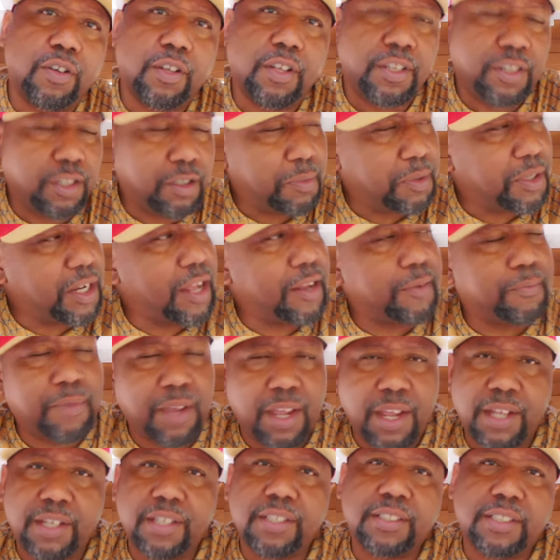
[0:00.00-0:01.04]
And you'll be like,
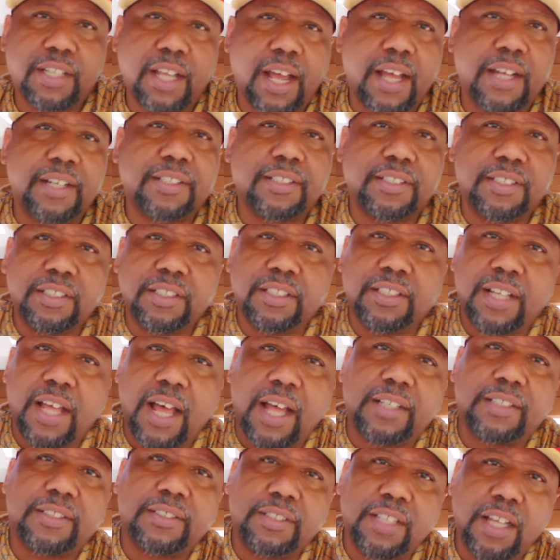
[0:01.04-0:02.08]
man, this guy has seen a
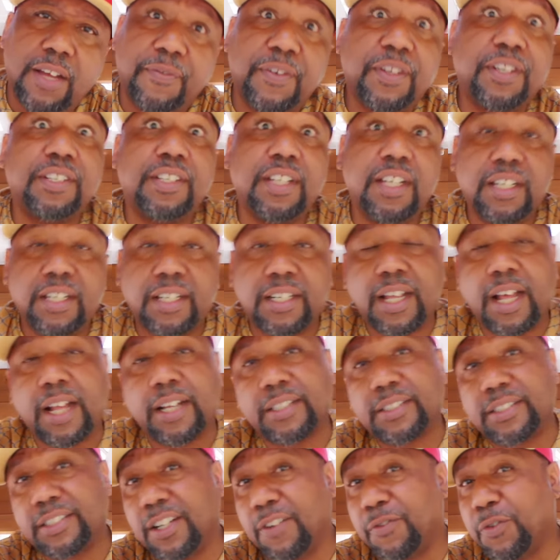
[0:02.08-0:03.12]
lot of stuff and did a lot
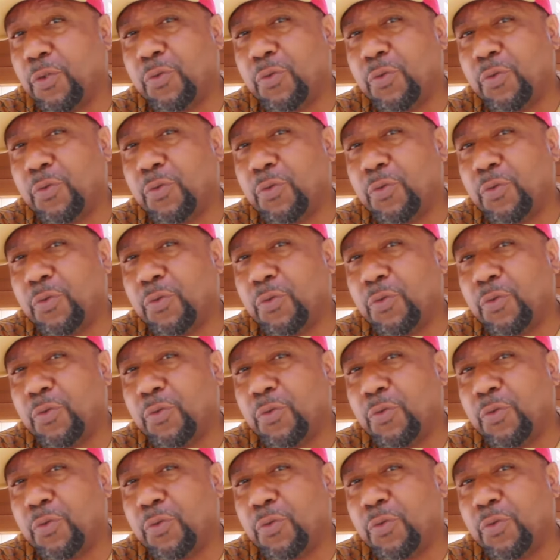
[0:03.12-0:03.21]
of stuff.